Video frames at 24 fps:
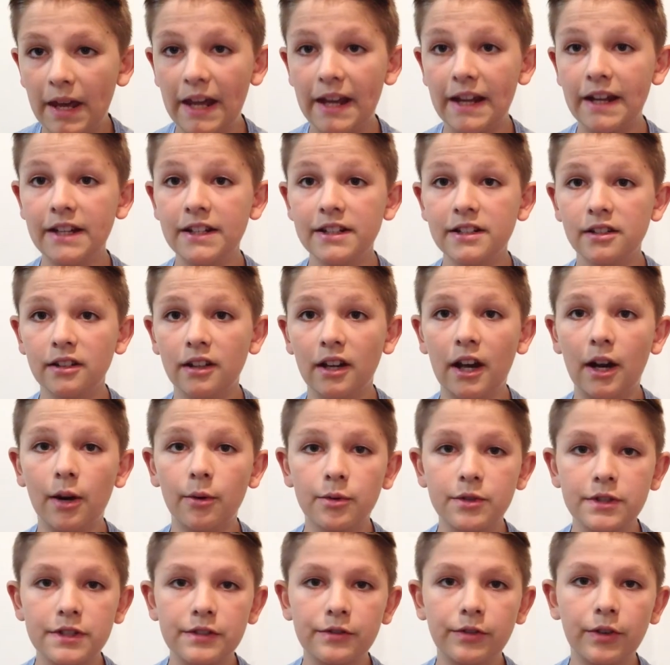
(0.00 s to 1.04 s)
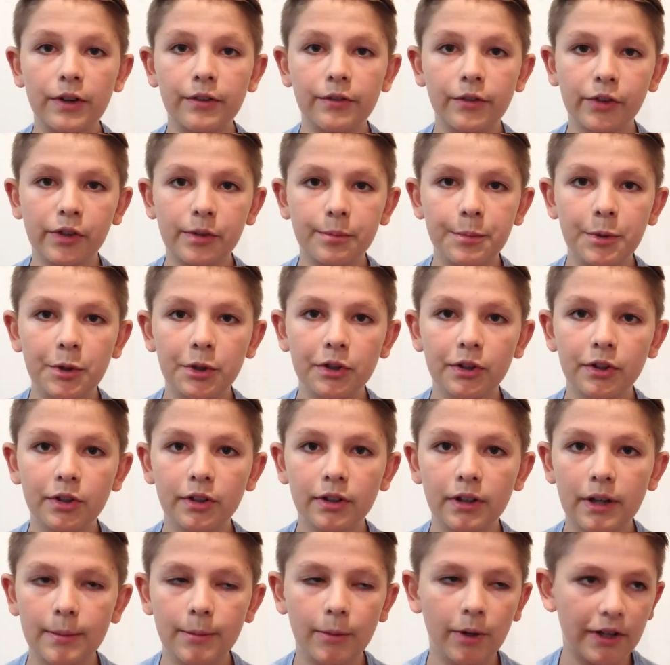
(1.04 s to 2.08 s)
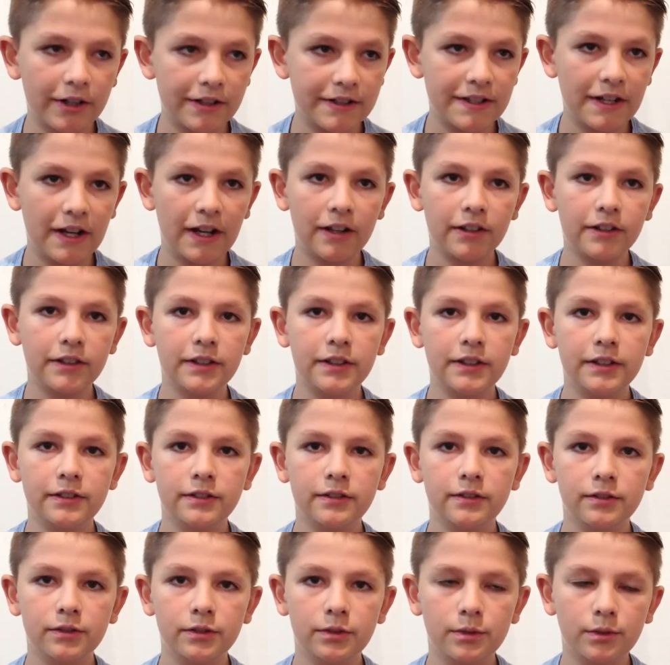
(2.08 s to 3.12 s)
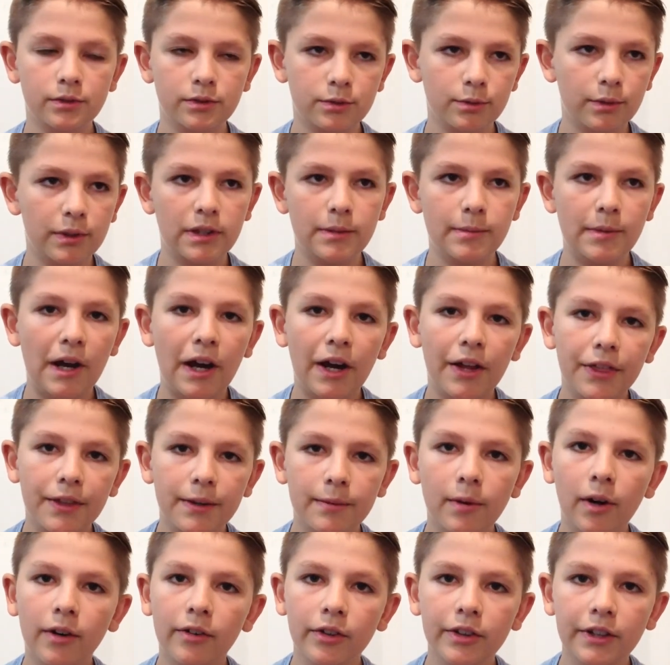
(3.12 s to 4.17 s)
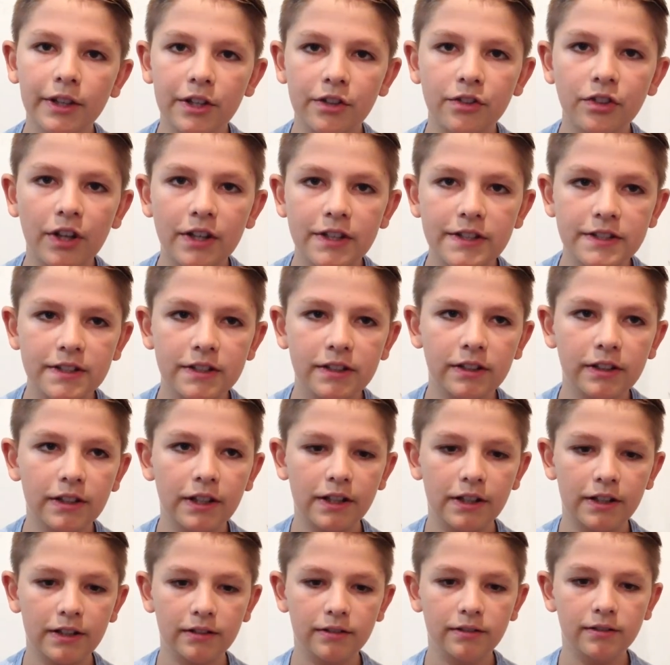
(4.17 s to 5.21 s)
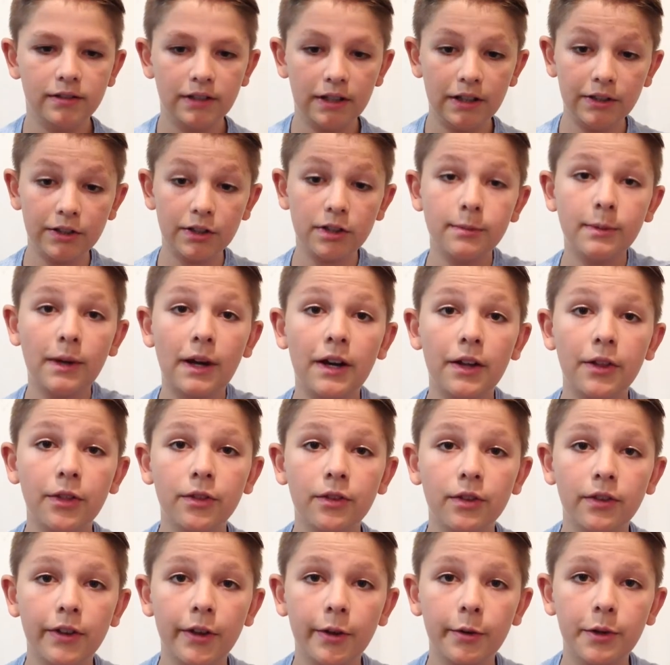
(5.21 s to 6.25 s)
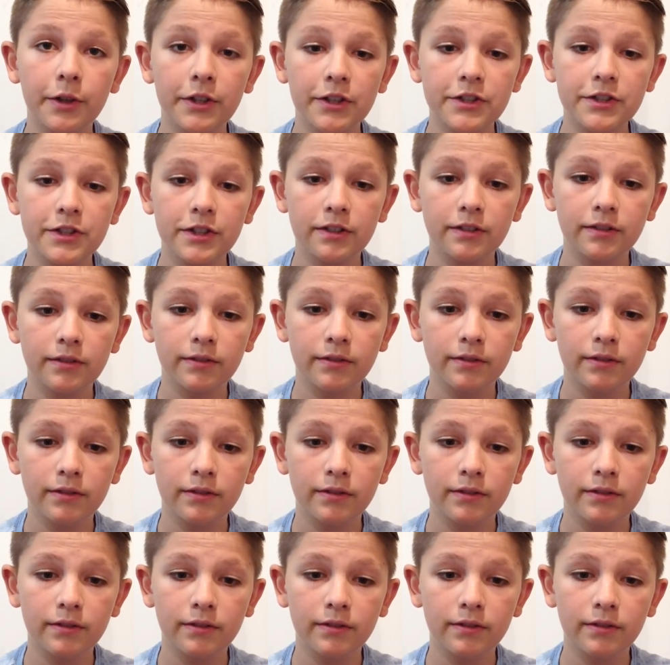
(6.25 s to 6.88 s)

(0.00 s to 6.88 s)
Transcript: 8 hours in front of your computer. I'm not exactly doing the math, and I'm not really interested in getting into the math on that question.